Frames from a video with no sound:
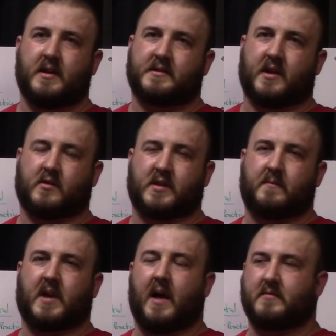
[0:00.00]
So
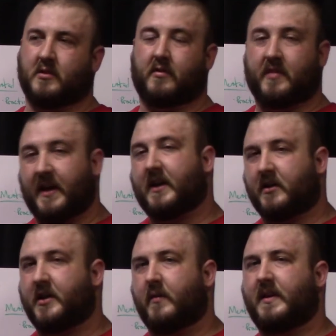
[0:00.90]
sometimes you'll think you're
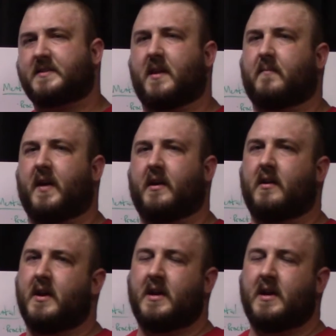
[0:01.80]
doing something,